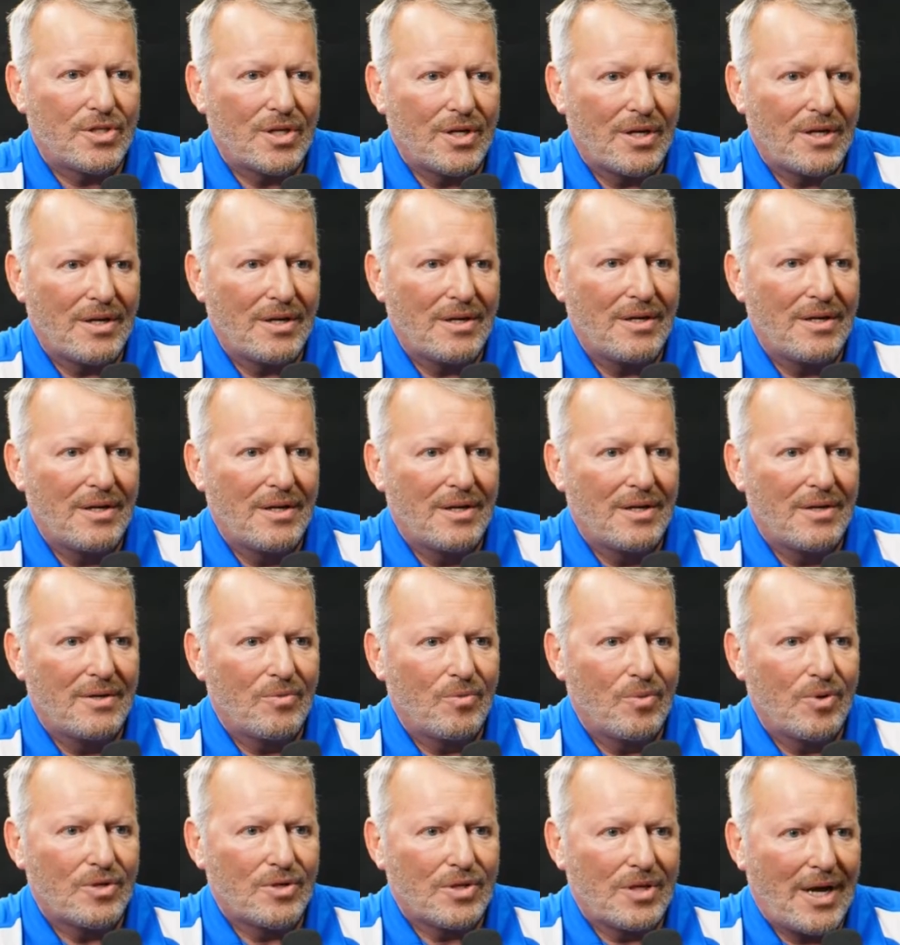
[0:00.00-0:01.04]
son
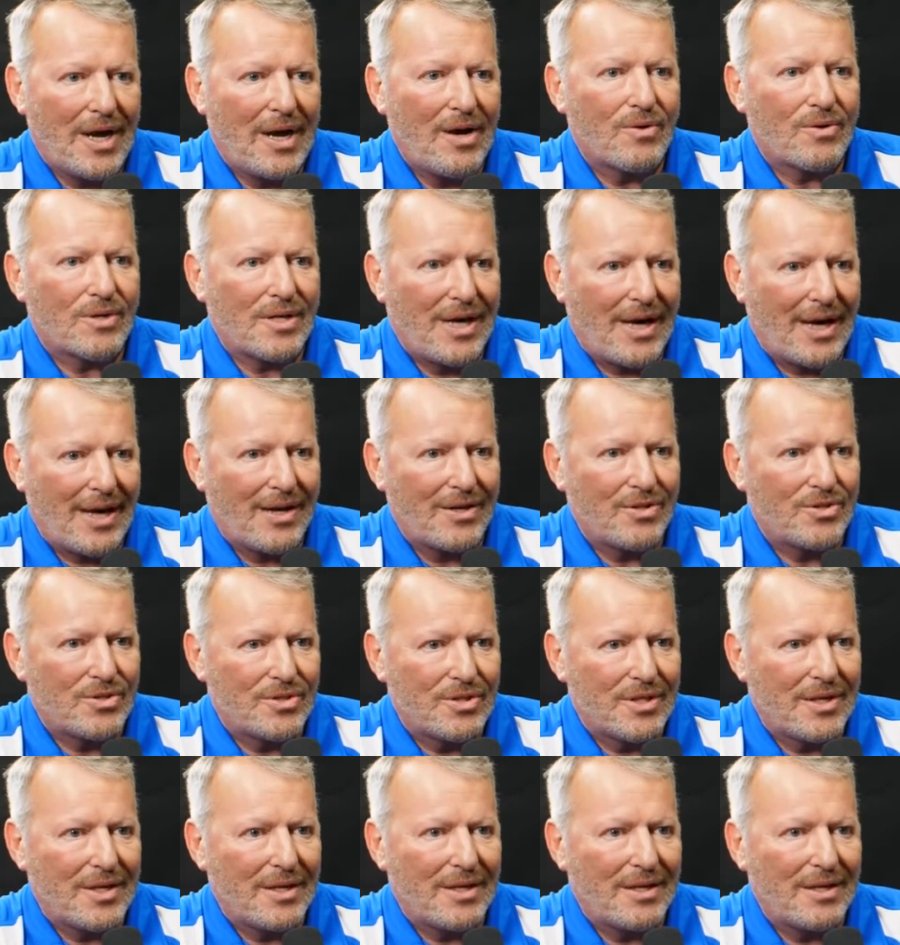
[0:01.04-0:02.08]
was an outcast
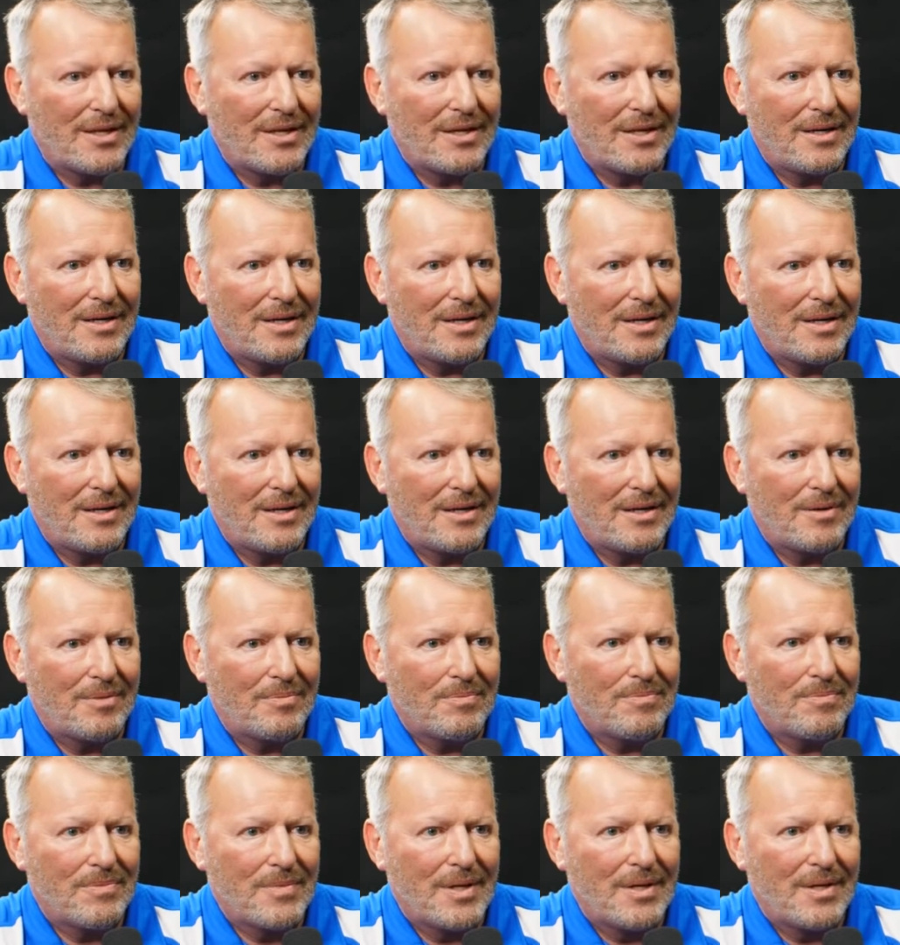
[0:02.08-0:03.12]
and
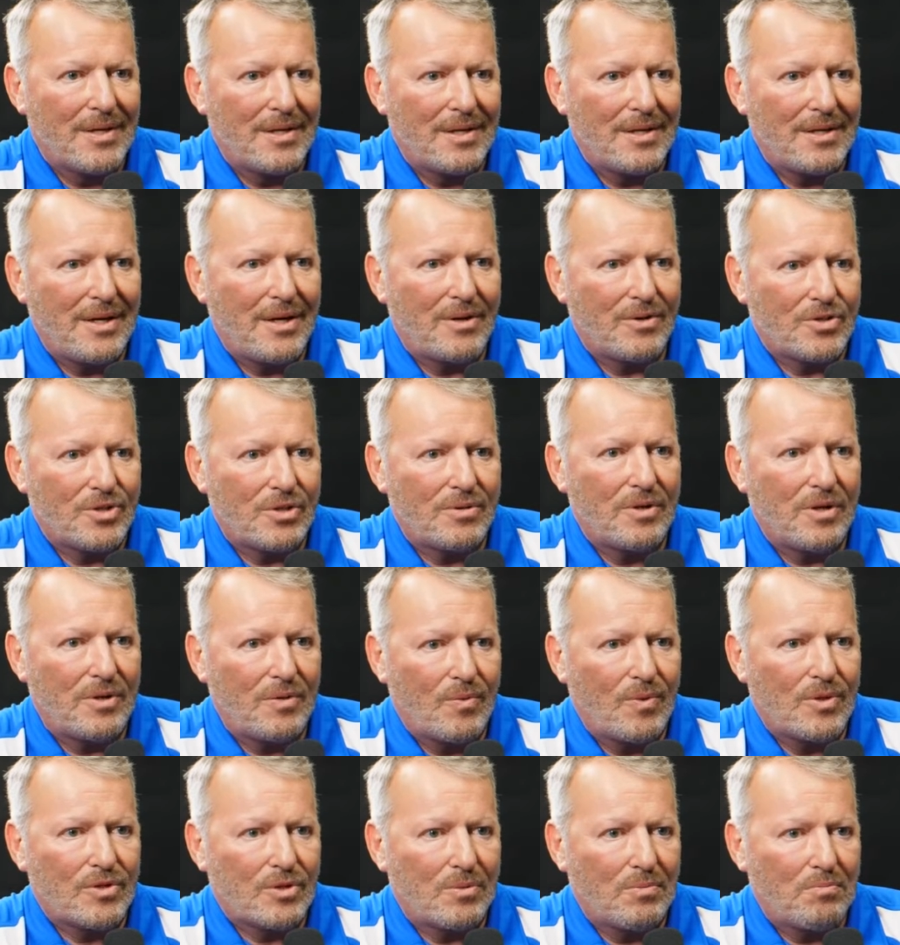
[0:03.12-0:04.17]

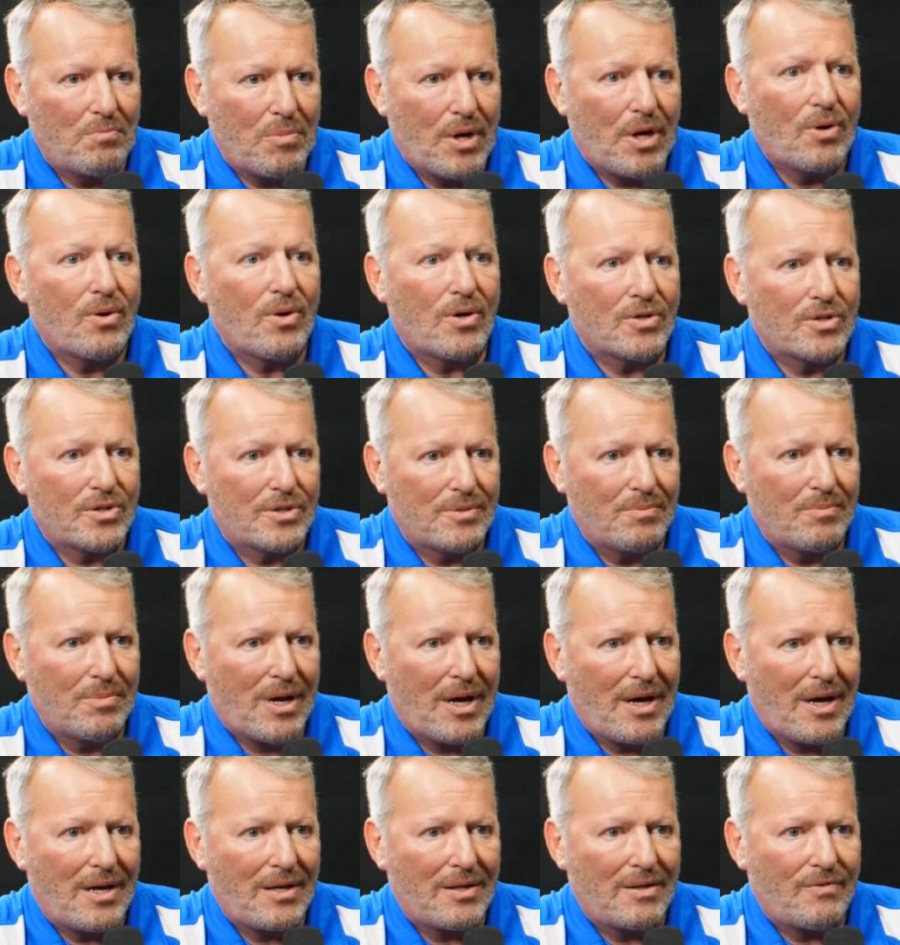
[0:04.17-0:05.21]
was embarrassed
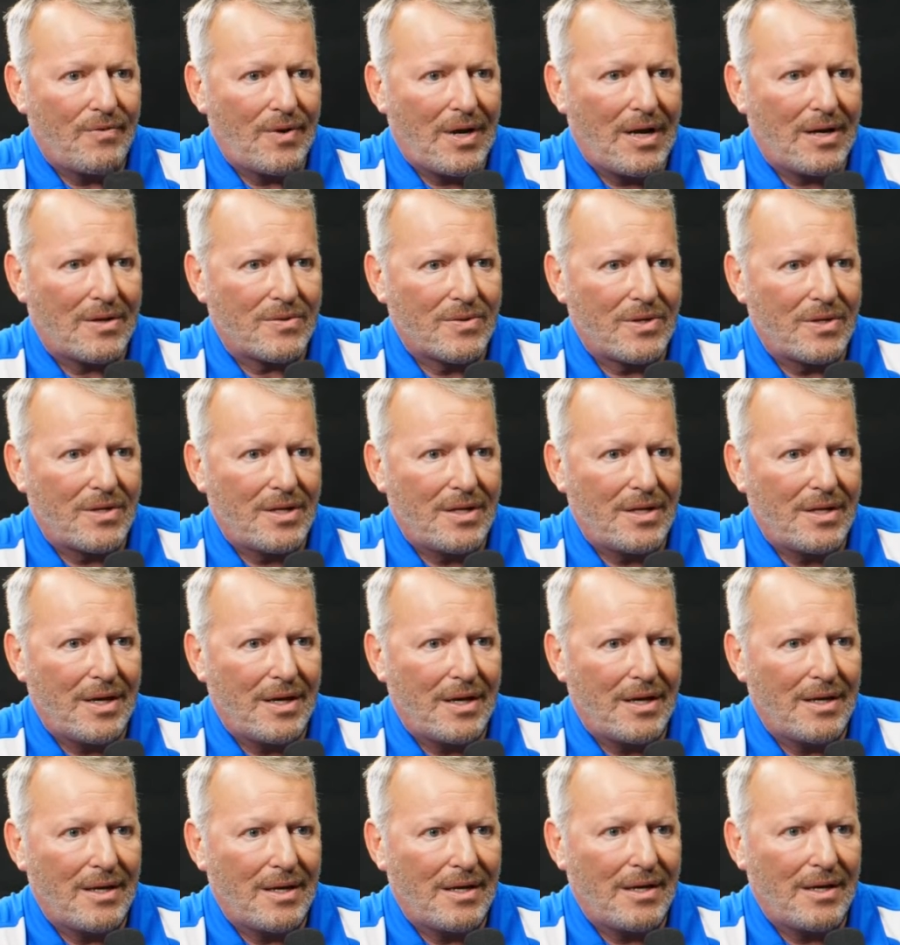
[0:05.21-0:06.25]
by the fact that
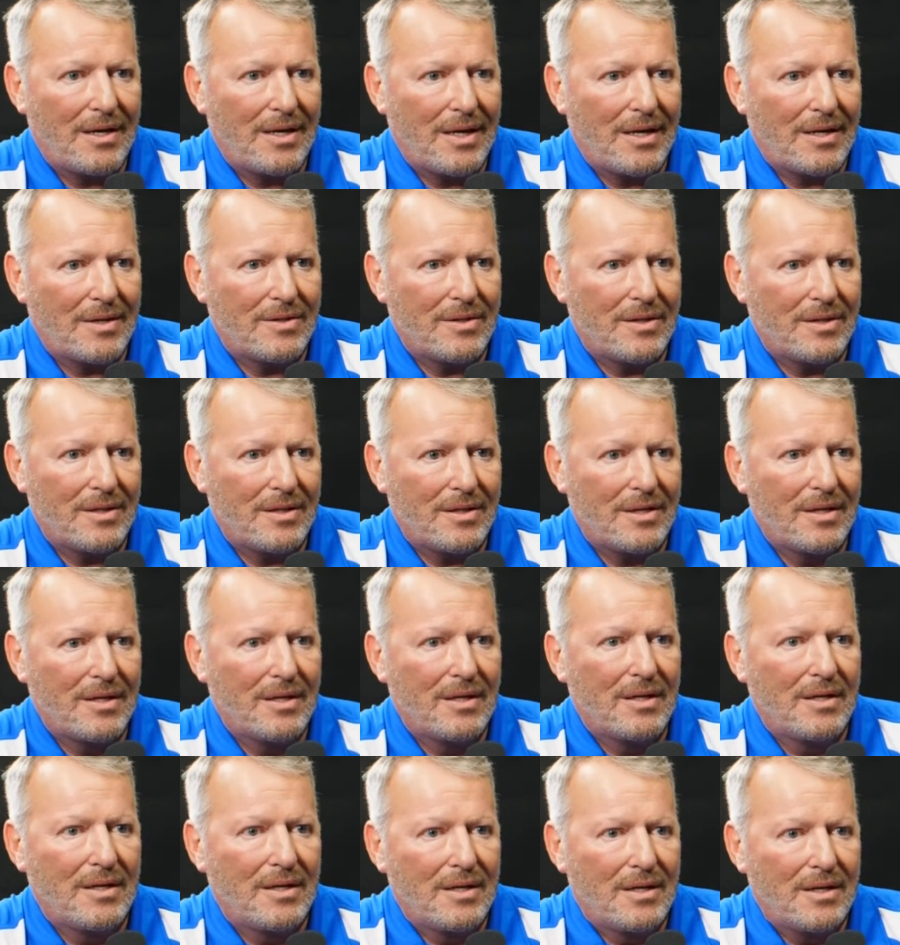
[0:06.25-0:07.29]
he had the
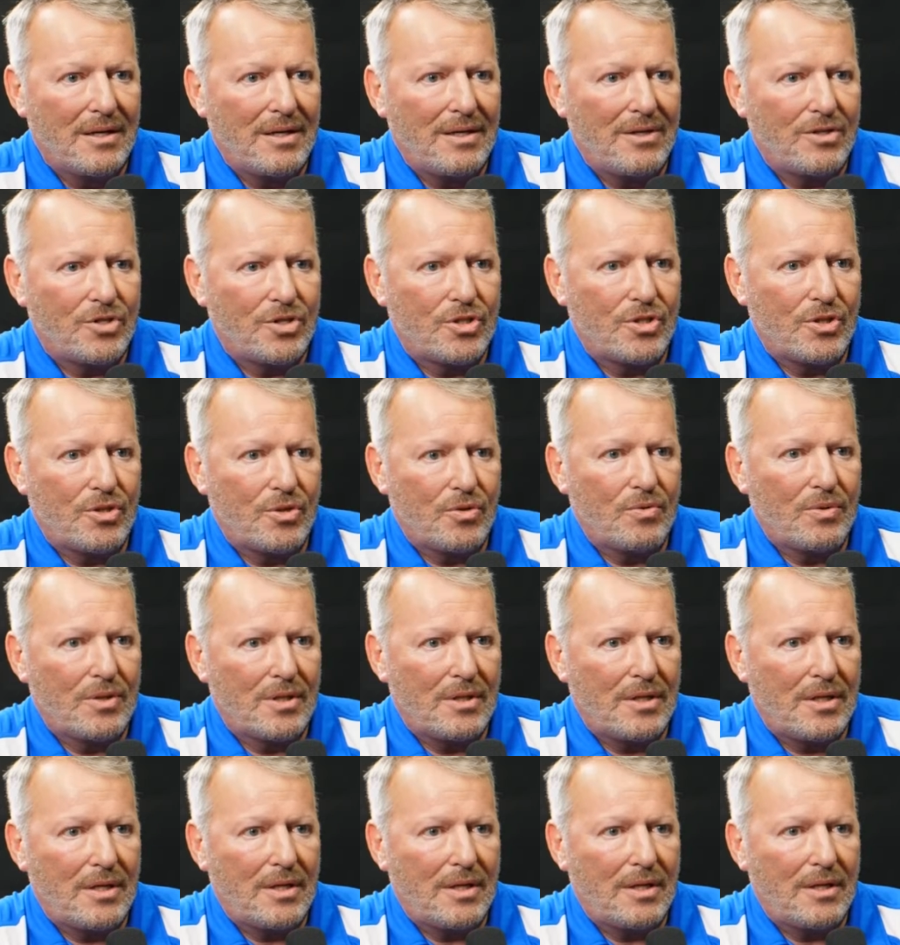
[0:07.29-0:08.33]
issue,
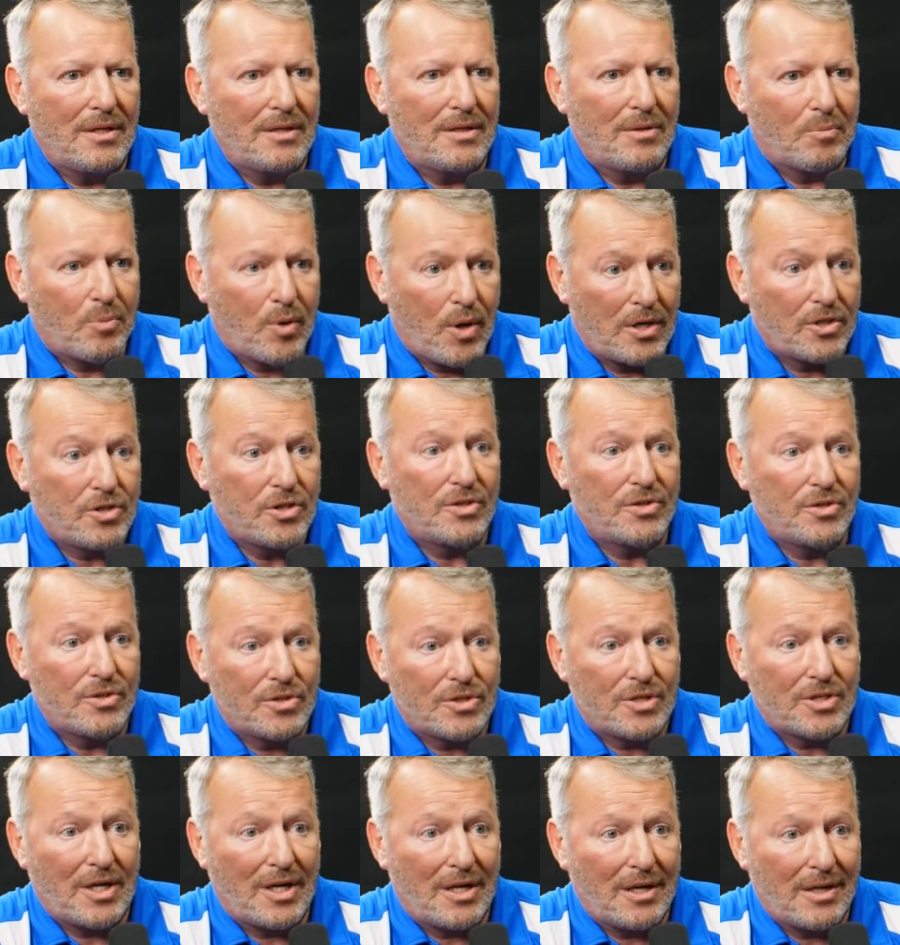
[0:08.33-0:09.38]
and then depression
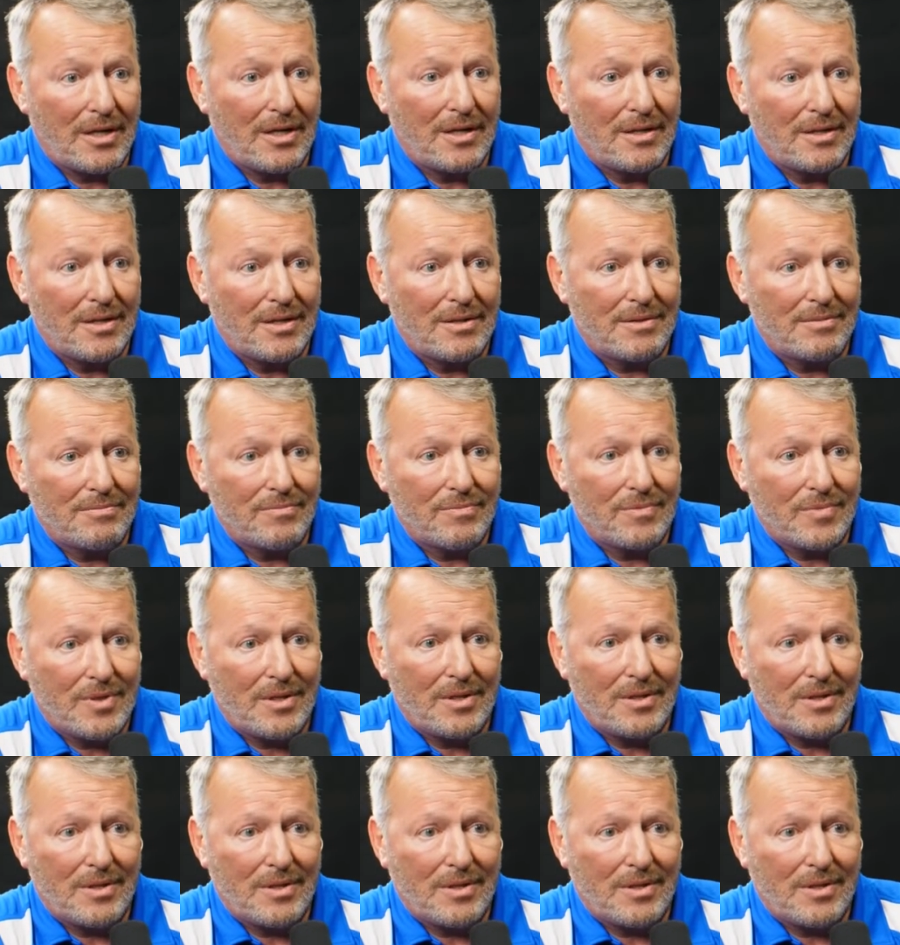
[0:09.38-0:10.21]
set in, and